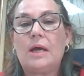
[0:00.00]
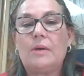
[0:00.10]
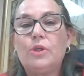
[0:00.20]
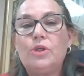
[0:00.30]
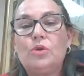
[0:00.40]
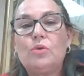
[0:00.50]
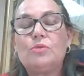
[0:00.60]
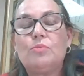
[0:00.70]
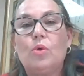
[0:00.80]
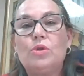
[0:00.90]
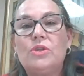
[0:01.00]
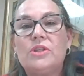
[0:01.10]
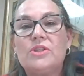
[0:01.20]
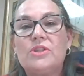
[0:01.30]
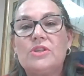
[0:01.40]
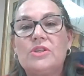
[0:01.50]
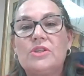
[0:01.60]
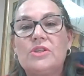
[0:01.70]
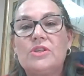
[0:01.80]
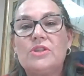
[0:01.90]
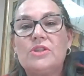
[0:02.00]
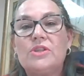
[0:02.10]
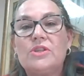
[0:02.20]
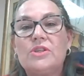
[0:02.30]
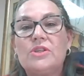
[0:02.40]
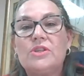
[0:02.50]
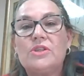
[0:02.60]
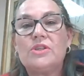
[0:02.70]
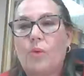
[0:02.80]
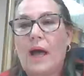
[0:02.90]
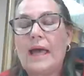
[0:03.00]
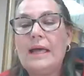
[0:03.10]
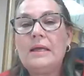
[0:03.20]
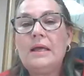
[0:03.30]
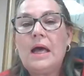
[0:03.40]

which talks more to the soft skills that leaders require.